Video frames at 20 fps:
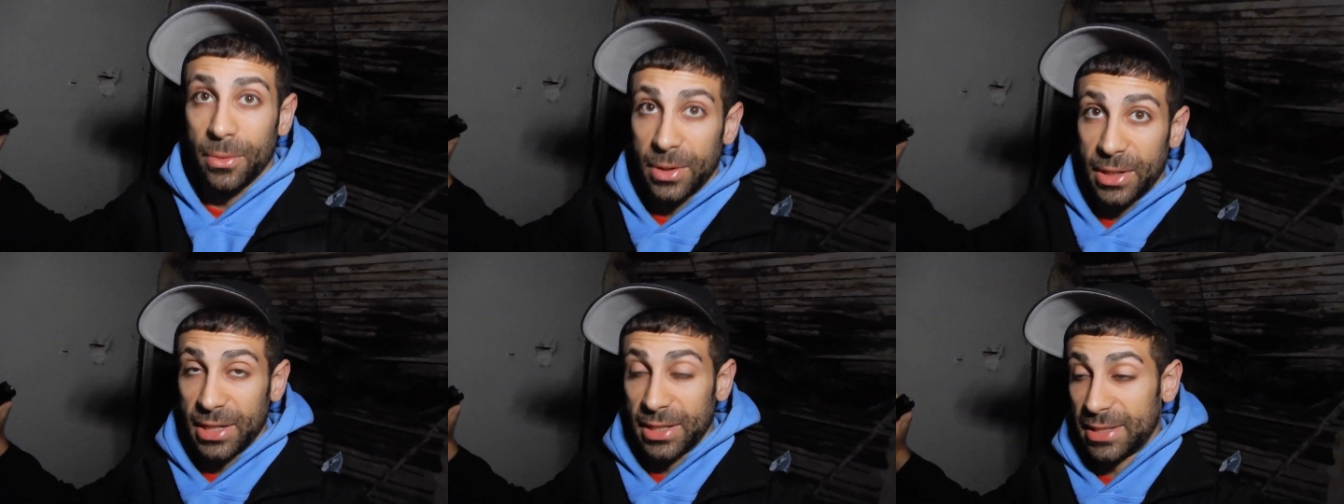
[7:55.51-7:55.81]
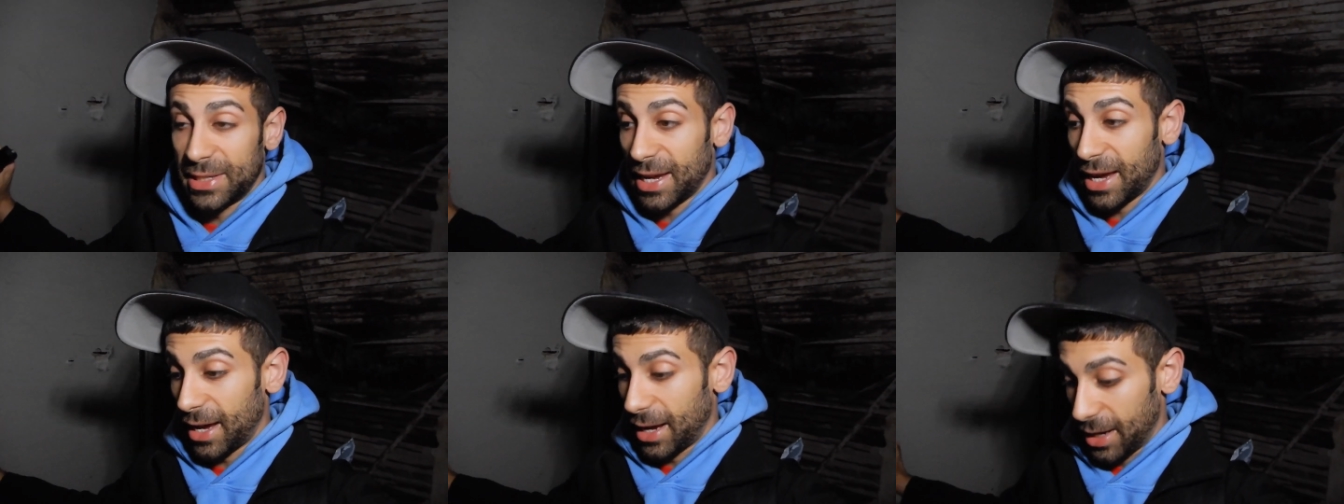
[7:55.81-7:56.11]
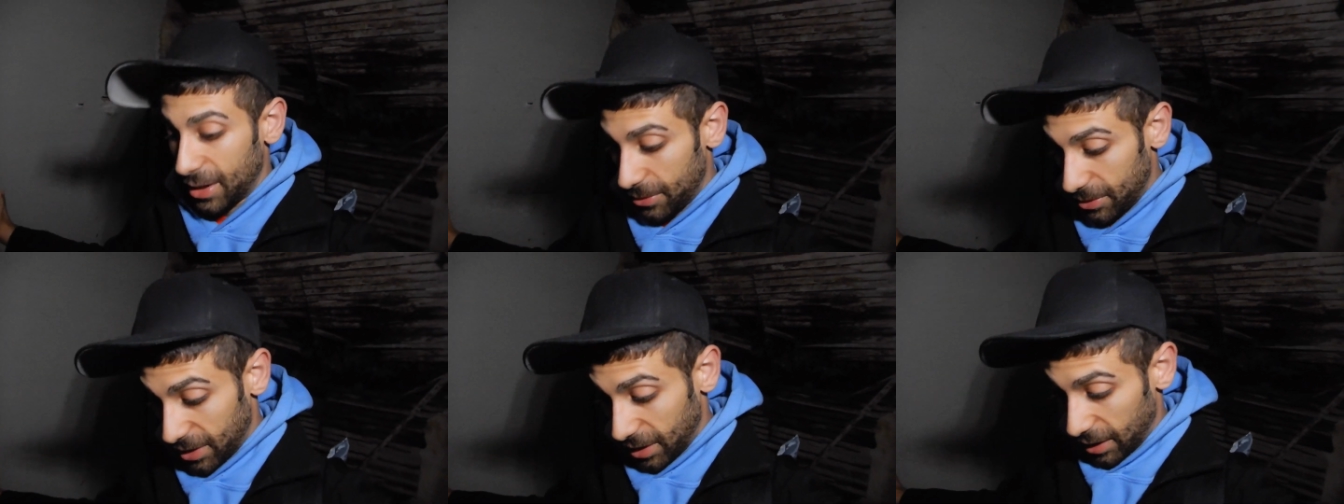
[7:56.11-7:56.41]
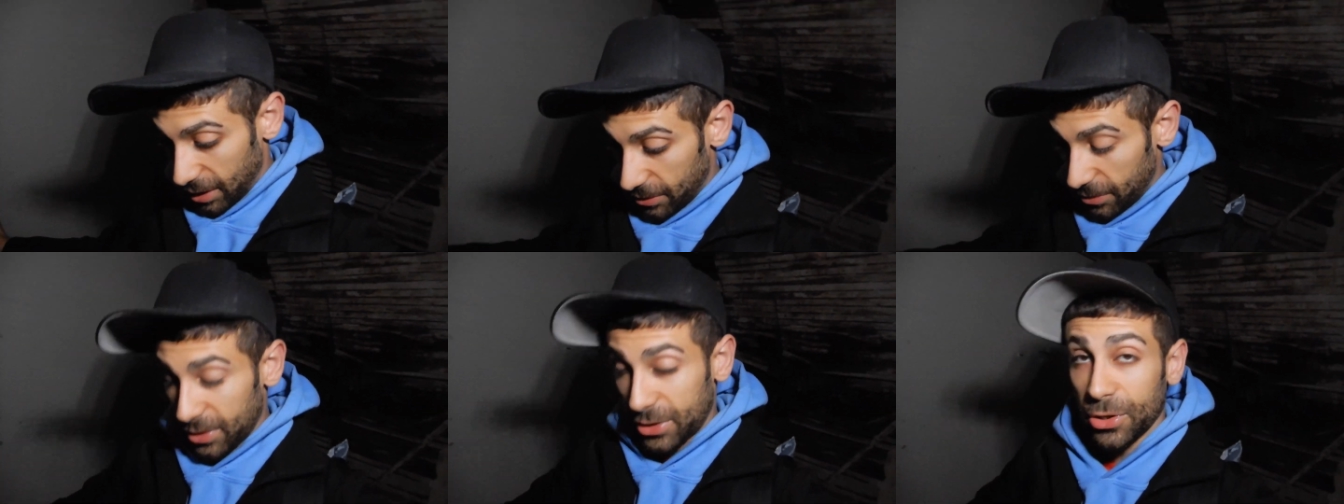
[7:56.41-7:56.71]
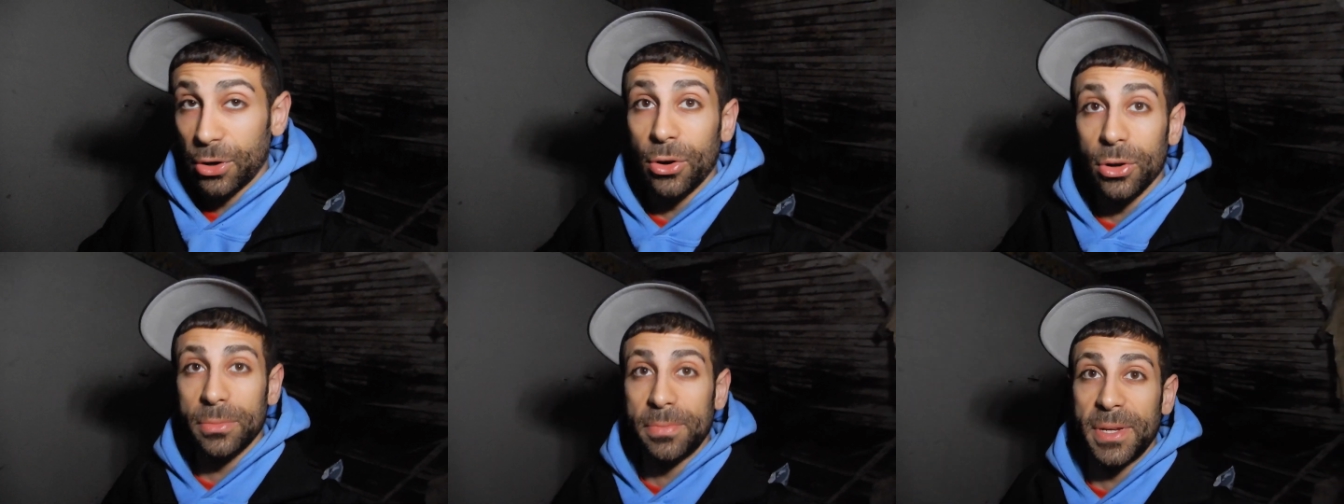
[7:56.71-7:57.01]
We did. we, we
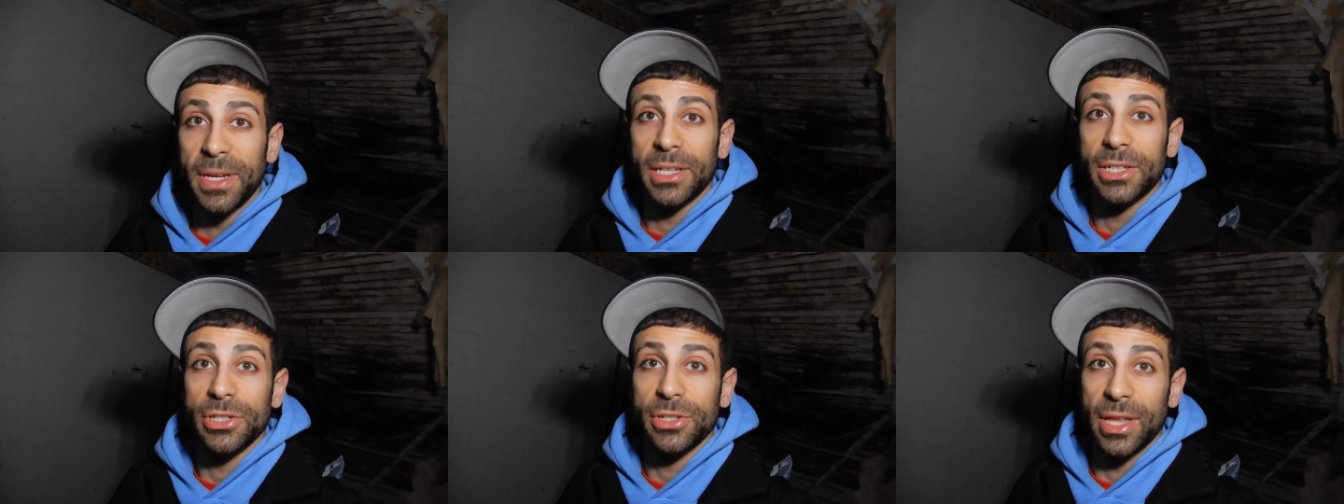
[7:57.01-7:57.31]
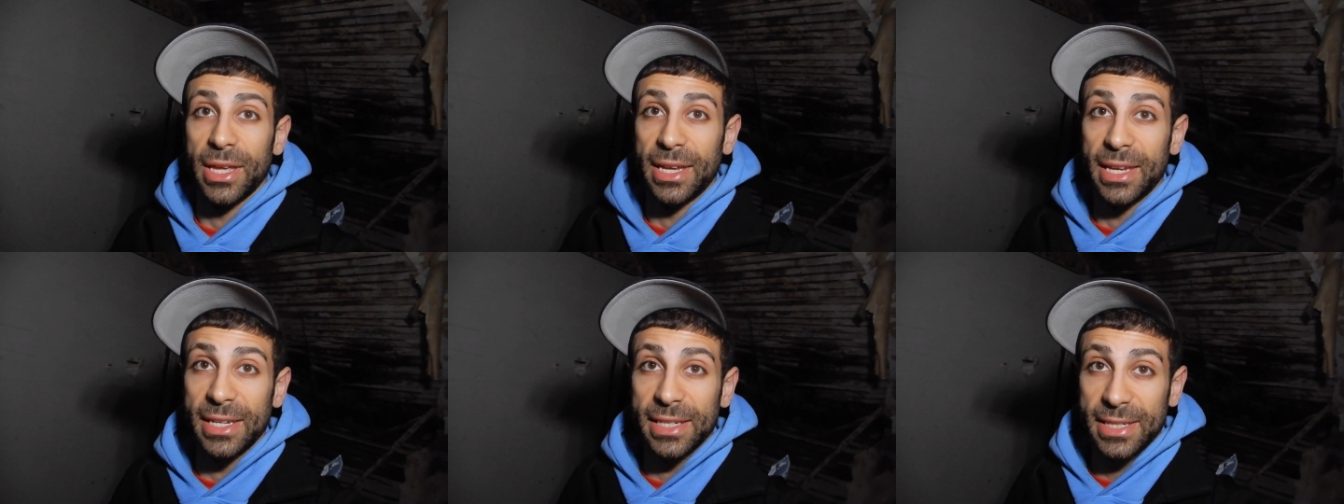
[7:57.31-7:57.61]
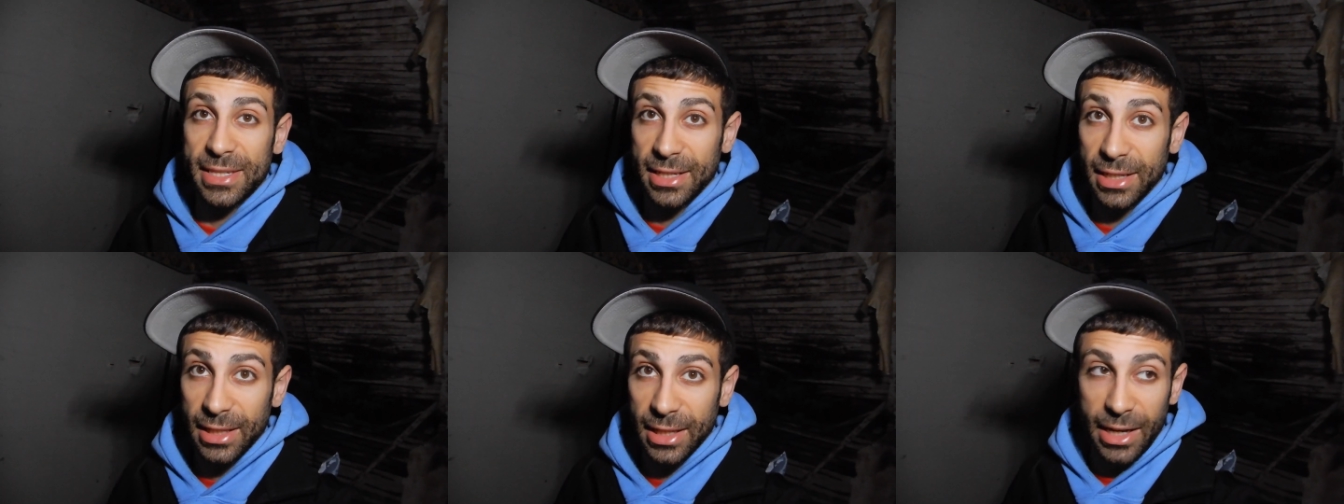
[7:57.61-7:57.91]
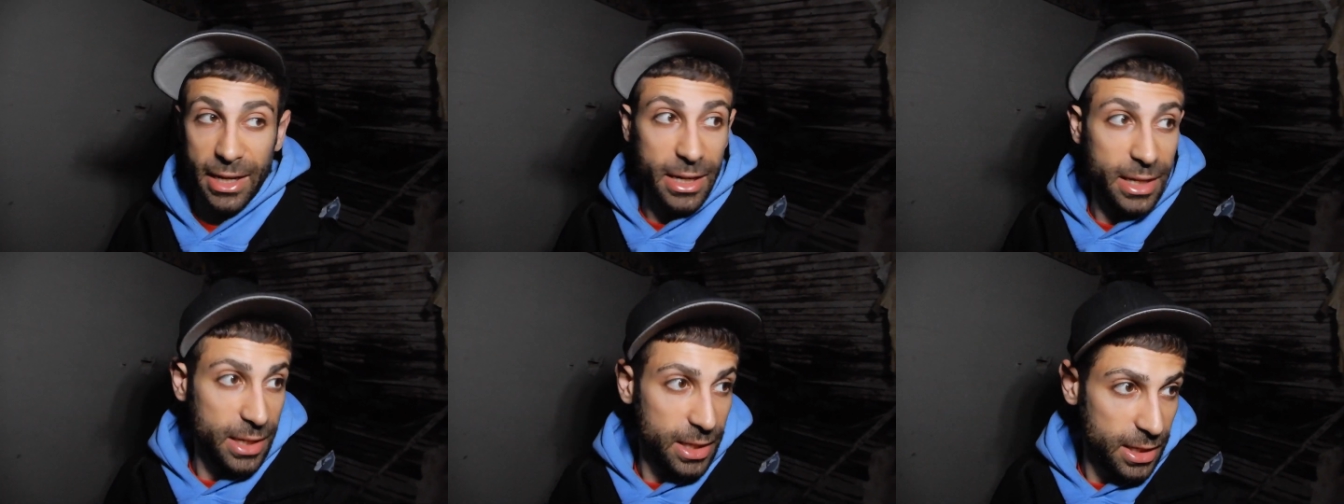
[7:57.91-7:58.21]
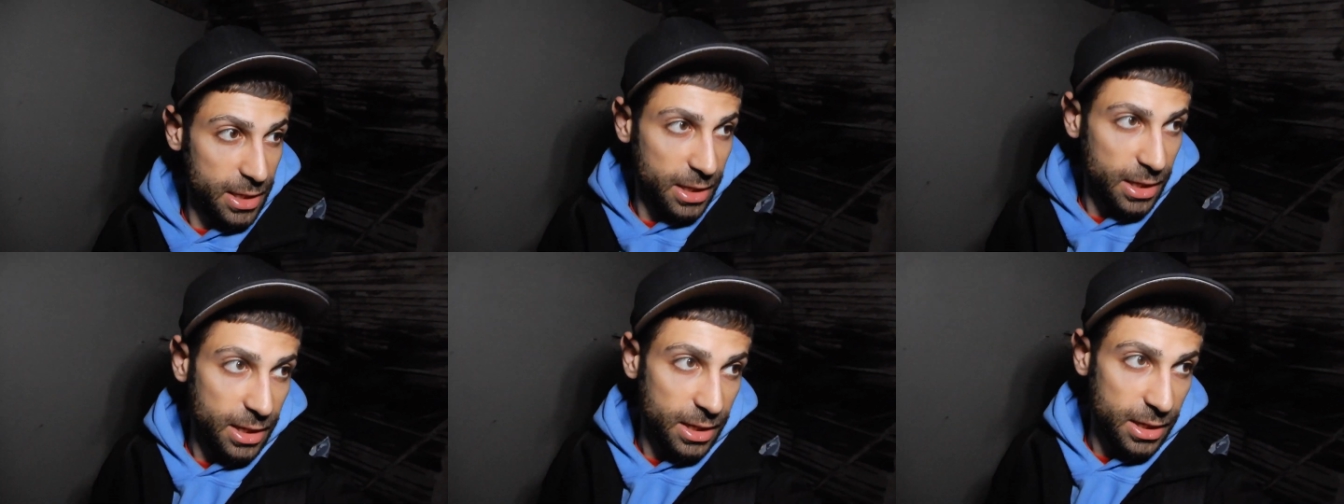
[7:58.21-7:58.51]
told Pikachu that he's still it.